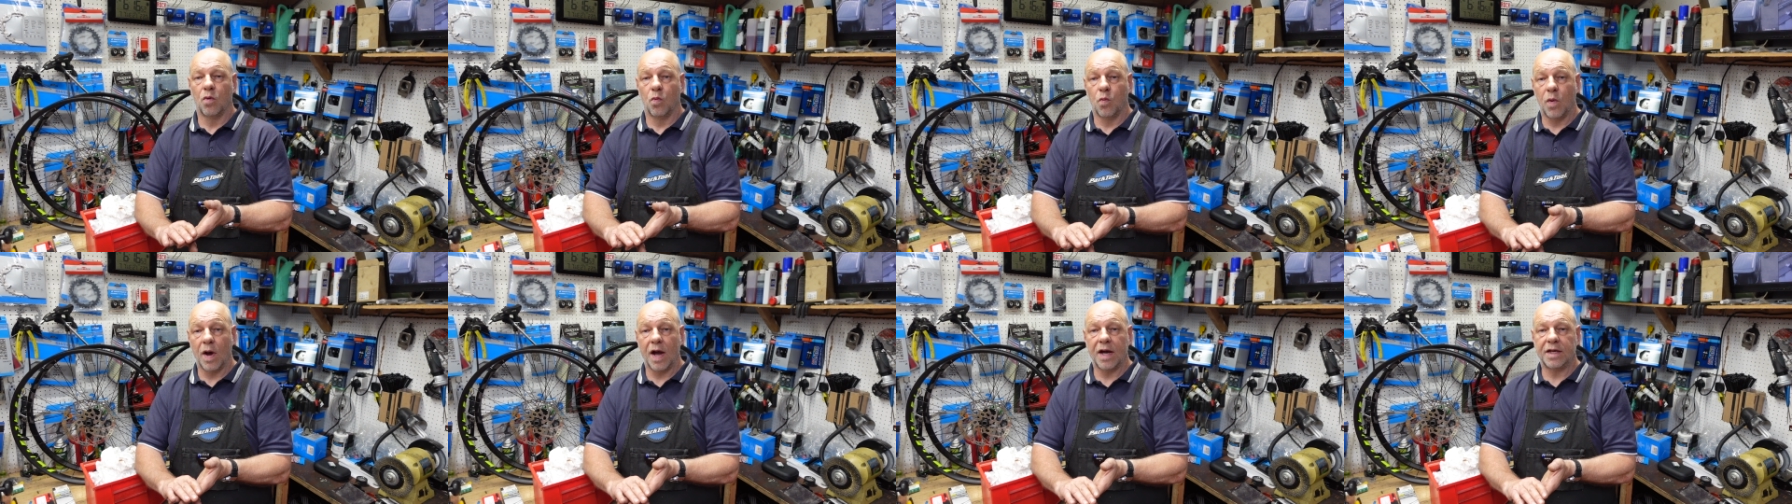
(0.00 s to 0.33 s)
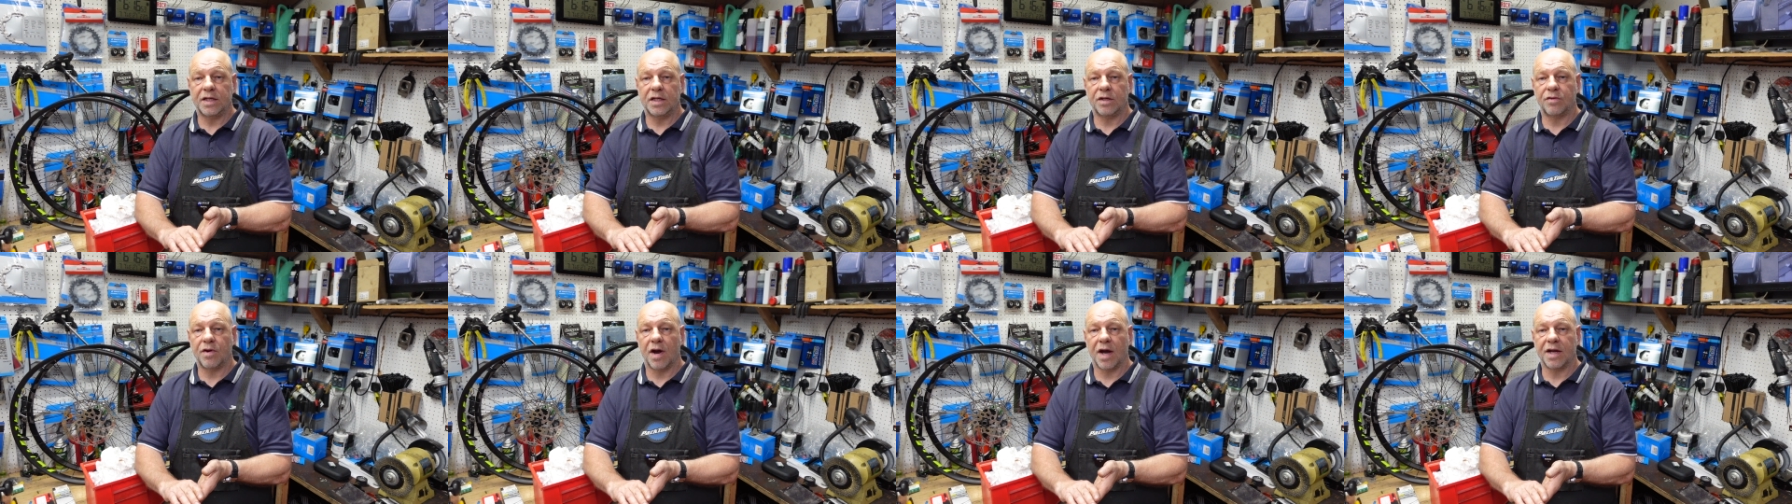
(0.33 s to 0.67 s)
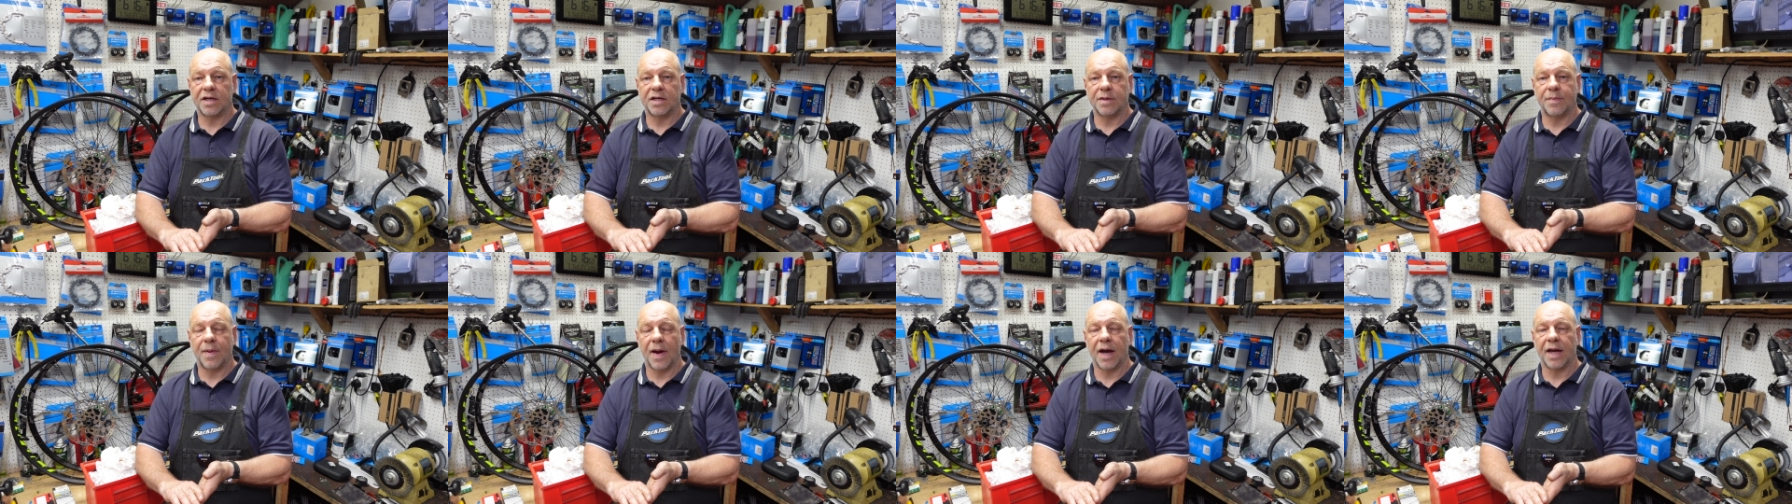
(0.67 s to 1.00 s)
where do you
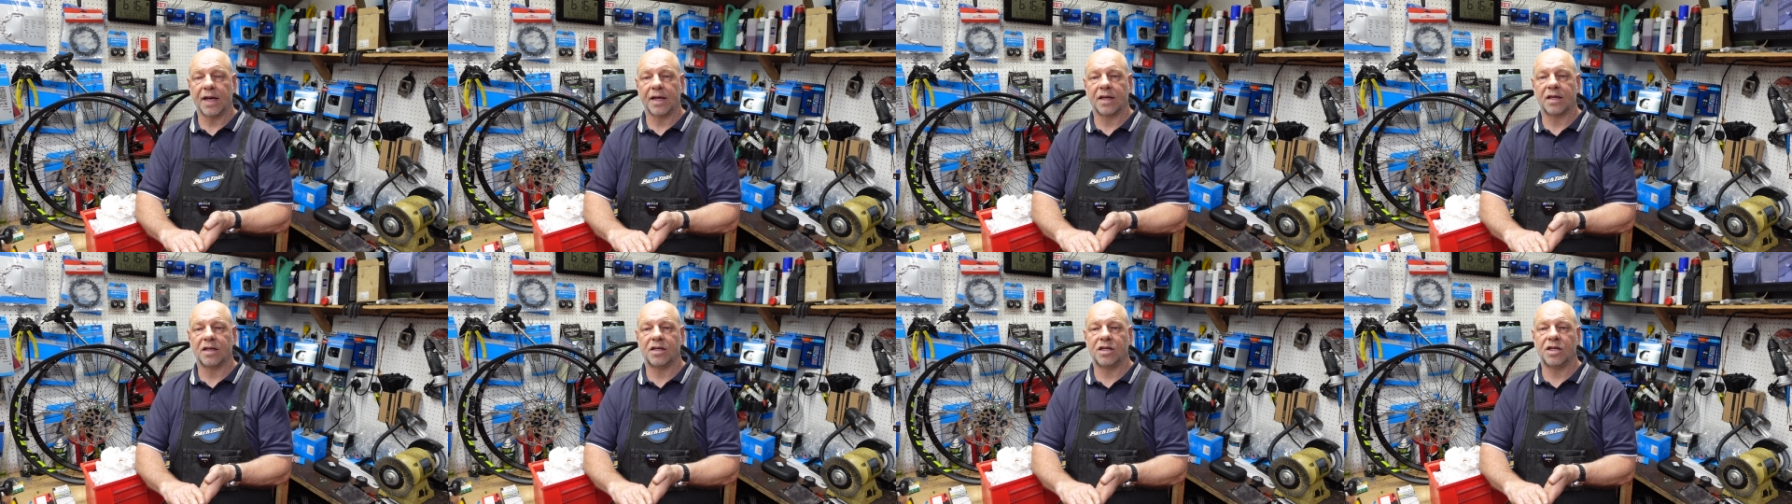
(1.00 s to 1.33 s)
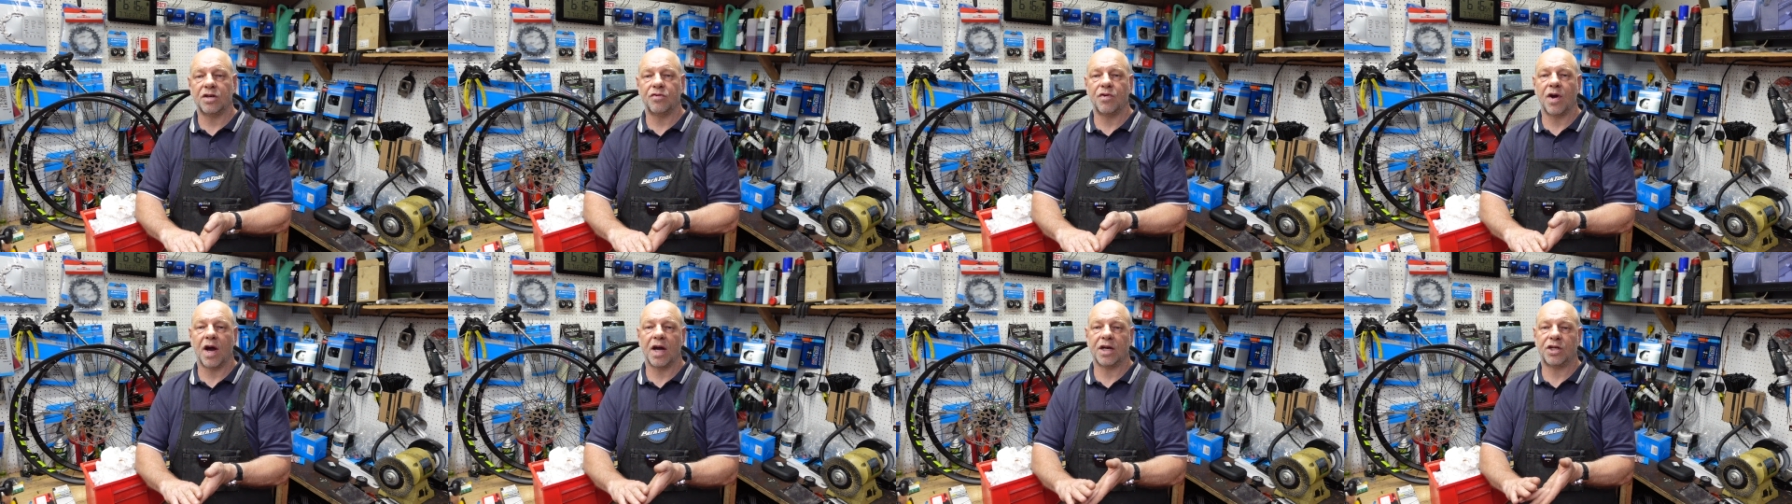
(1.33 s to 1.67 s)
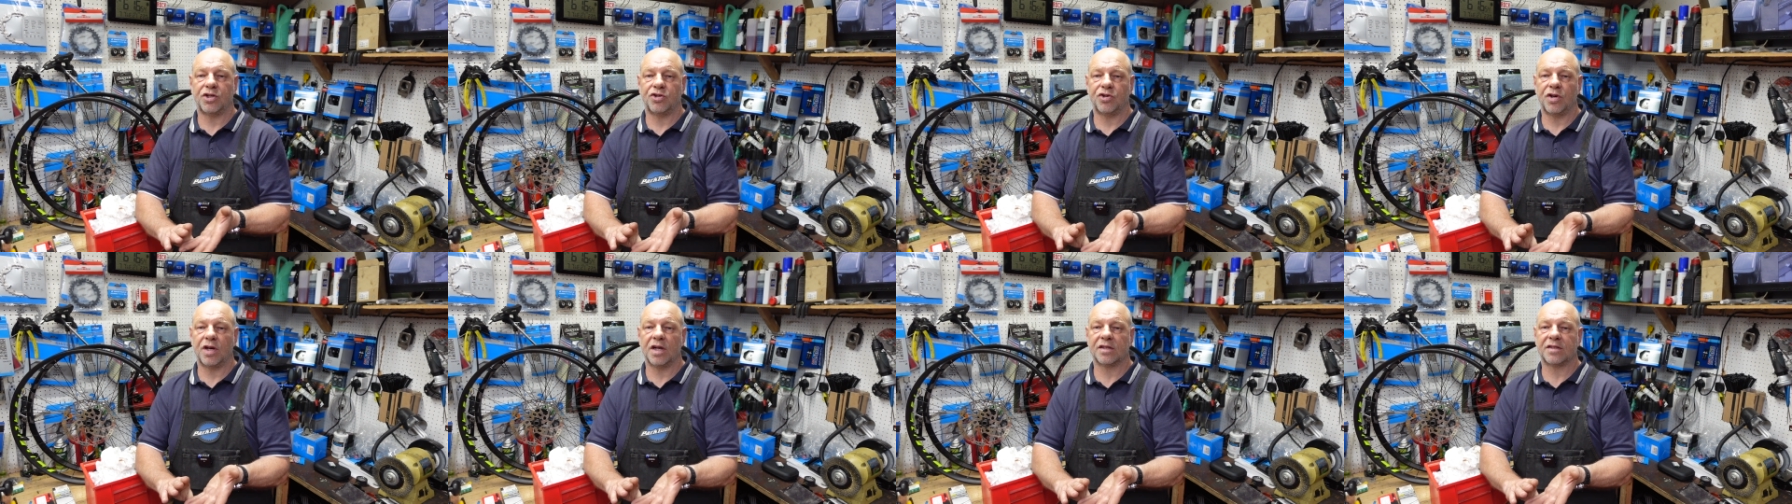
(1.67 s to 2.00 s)
ride your bike? Do you
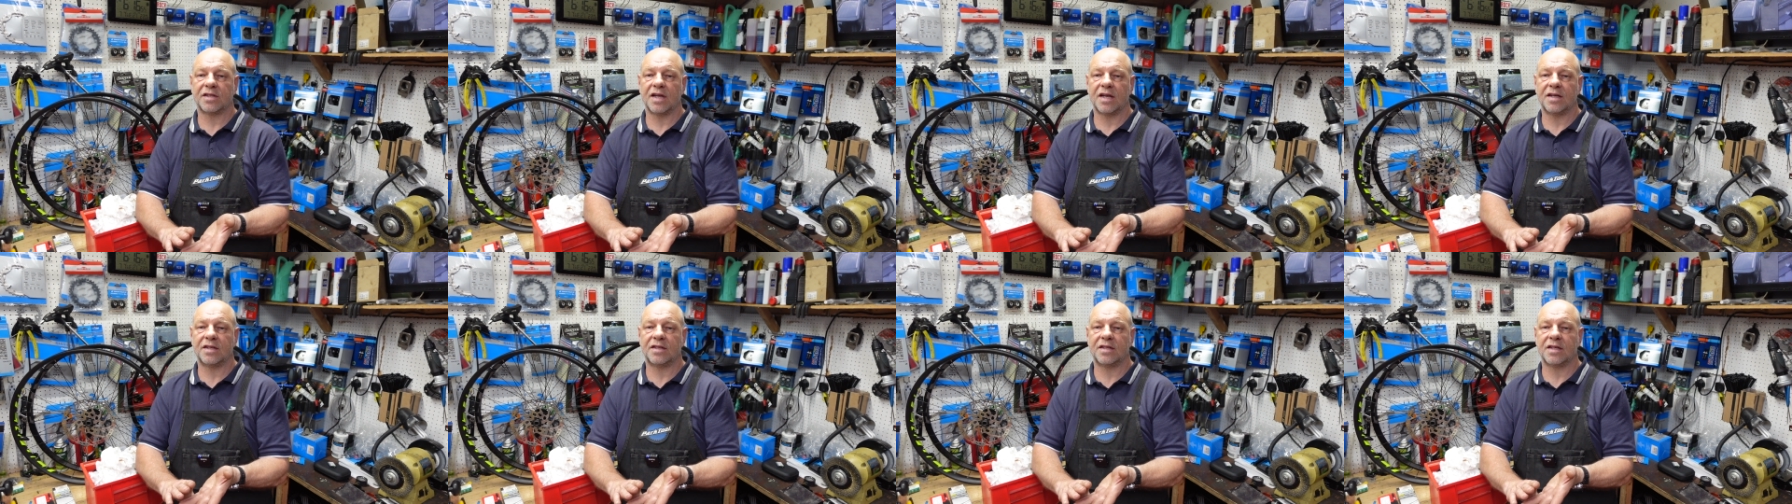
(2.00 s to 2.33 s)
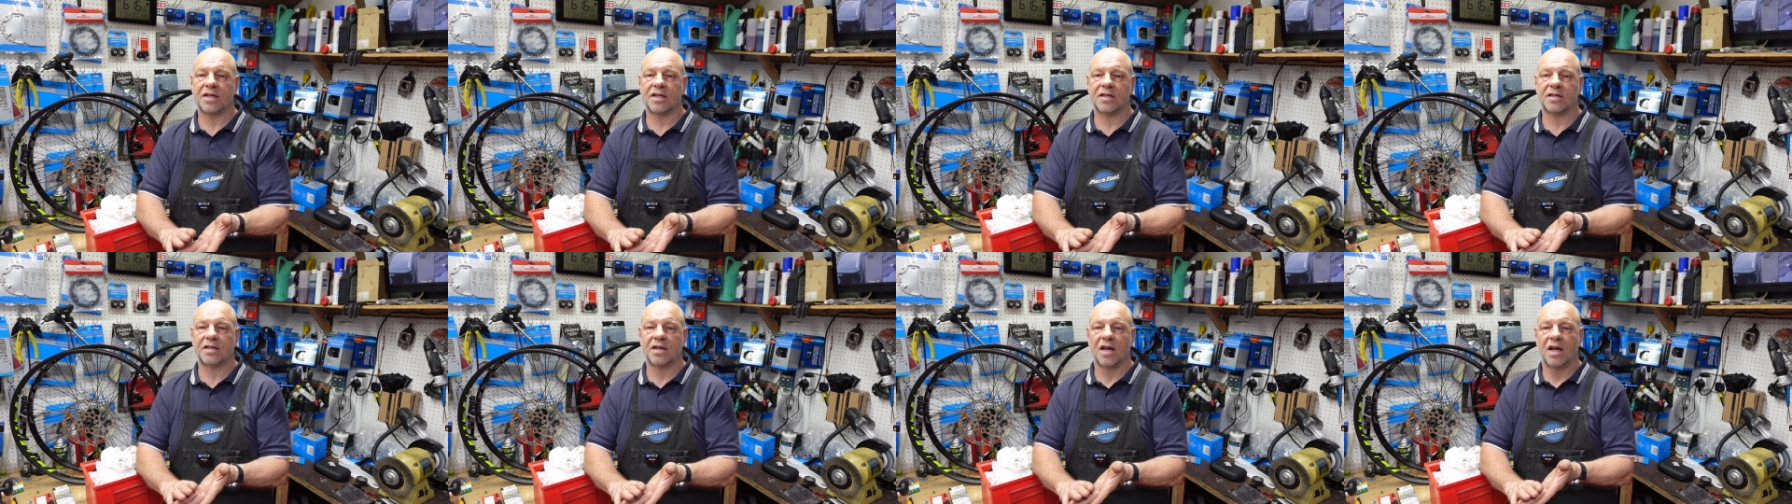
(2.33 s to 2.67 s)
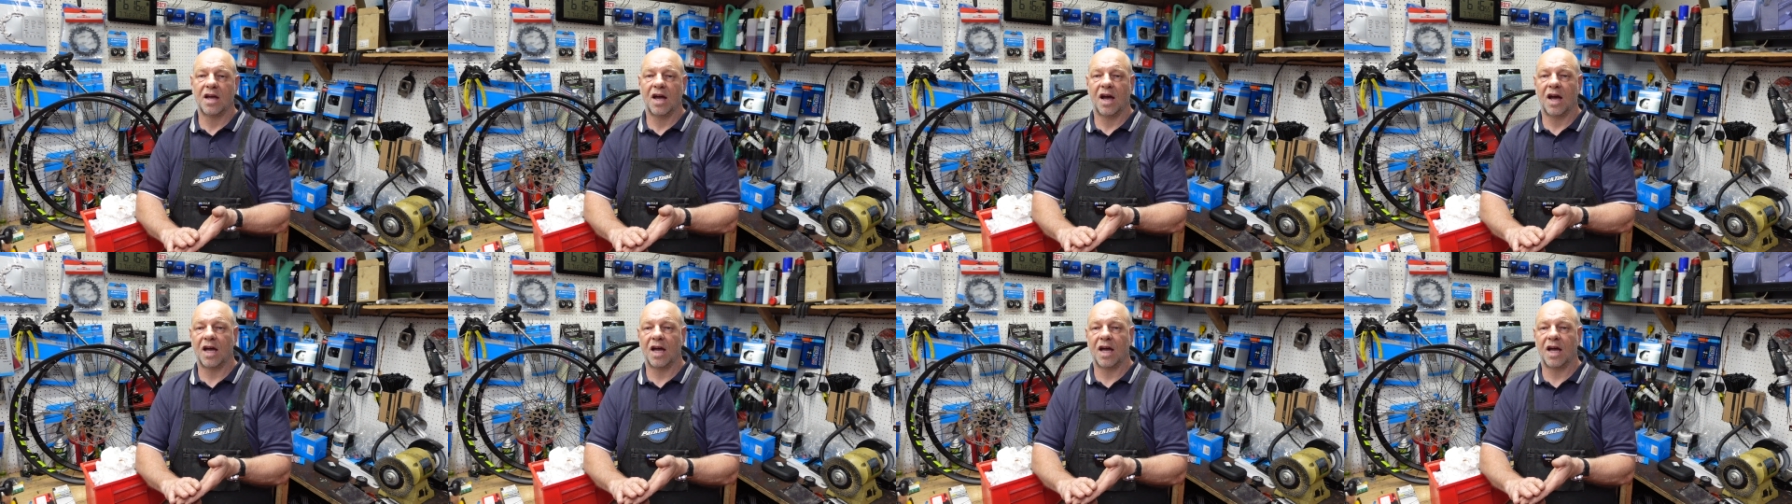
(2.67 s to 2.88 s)
ride trail centres?